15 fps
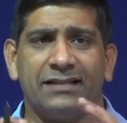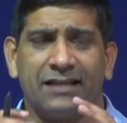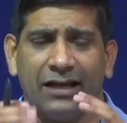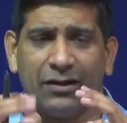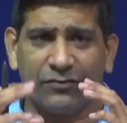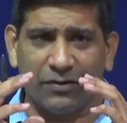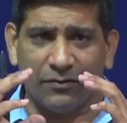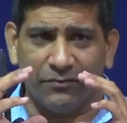
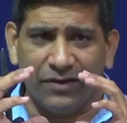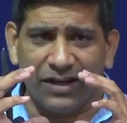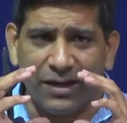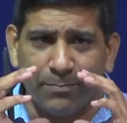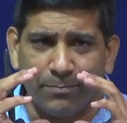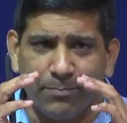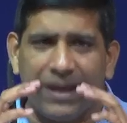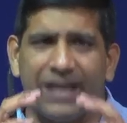kind of the
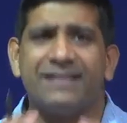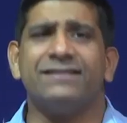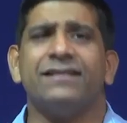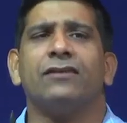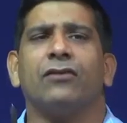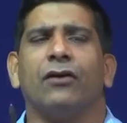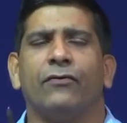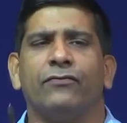very
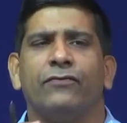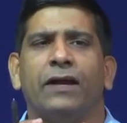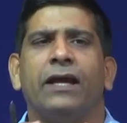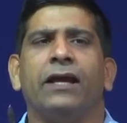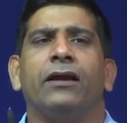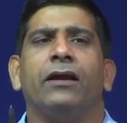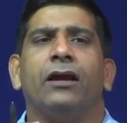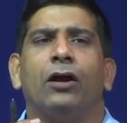basic of
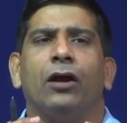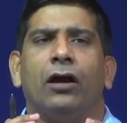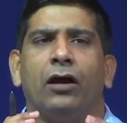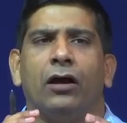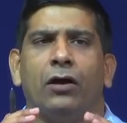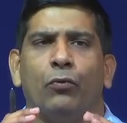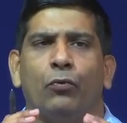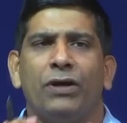a
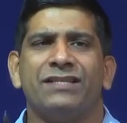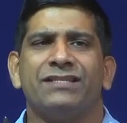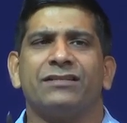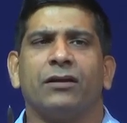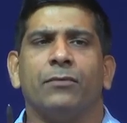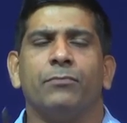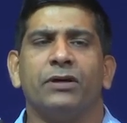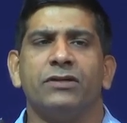waste
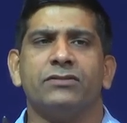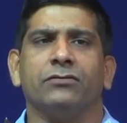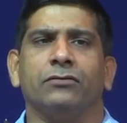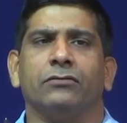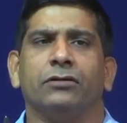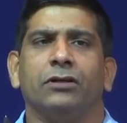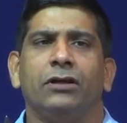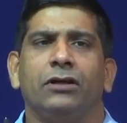
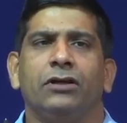combustor.